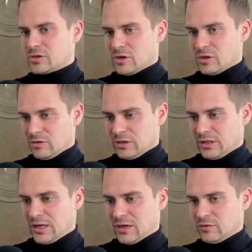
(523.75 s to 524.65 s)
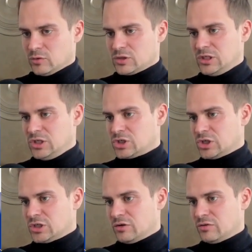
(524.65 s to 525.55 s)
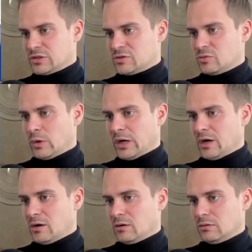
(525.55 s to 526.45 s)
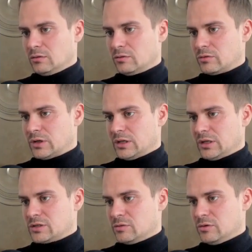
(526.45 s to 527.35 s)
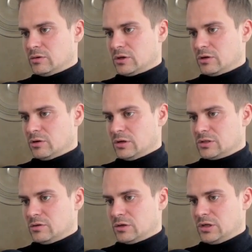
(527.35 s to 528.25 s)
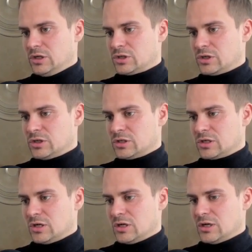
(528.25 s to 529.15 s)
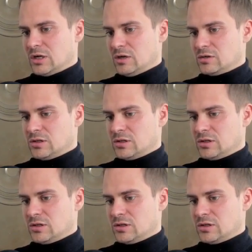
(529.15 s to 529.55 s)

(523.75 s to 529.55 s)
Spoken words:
saw that they have those t-shirts here as well, right? Like, so there were toys, there were t-shirts, and those